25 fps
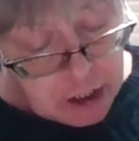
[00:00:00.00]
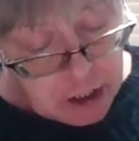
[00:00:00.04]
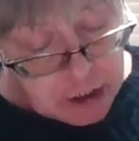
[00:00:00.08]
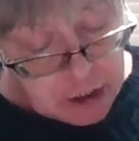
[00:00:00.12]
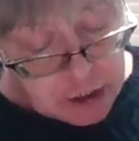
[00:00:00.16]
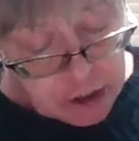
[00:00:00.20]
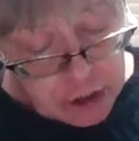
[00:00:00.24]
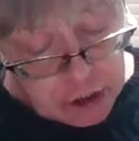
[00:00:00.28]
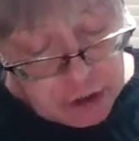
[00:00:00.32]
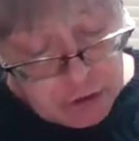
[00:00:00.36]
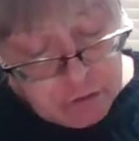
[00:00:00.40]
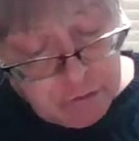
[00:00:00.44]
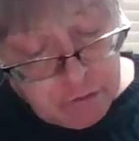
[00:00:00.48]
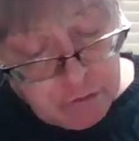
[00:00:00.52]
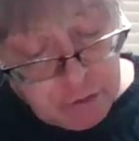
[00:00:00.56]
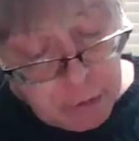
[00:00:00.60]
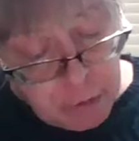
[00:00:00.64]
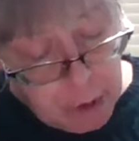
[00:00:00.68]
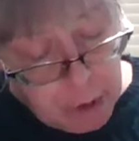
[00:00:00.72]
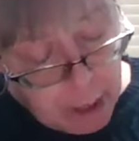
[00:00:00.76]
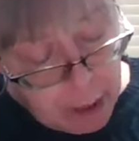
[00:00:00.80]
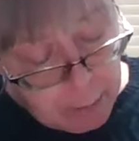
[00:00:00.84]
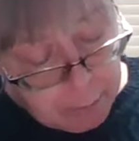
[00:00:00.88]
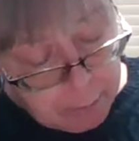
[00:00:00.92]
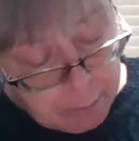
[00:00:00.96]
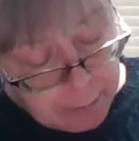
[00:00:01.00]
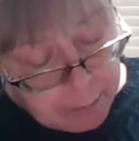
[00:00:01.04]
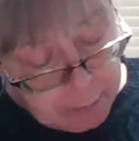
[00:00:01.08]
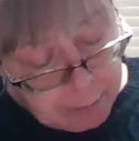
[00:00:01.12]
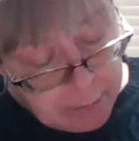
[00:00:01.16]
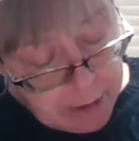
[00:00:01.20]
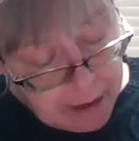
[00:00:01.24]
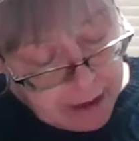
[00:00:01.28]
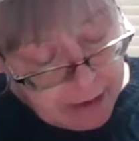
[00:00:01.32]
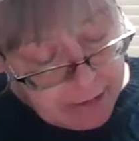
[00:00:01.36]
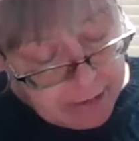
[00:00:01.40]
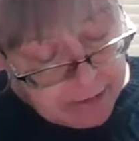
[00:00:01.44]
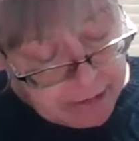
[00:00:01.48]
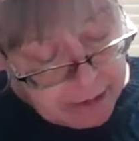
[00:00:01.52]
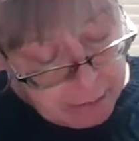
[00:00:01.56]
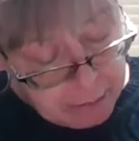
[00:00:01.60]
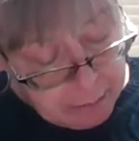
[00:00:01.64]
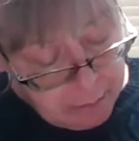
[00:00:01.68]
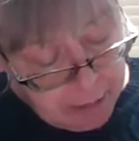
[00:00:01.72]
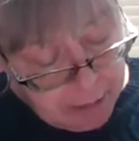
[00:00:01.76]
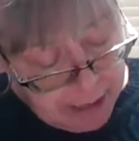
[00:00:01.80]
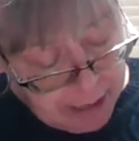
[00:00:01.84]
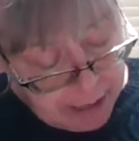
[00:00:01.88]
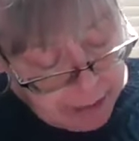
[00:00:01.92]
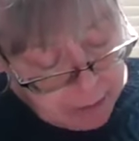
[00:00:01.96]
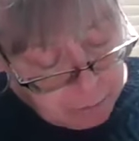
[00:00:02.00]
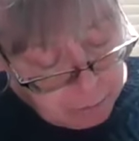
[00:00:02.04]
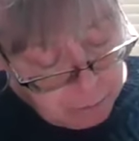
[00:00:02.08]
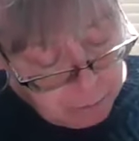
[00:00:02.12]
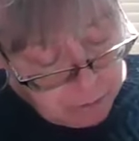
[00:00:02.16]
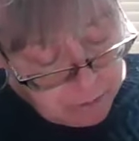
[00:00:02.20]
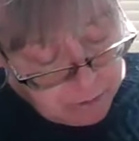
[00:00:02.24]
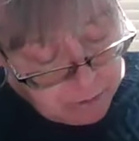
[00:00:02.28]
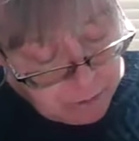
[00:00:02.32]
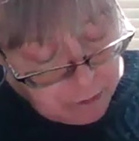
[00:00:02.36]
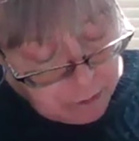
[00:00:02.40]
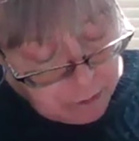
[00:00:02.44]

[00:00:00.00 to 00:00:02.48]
She grew up and married a man with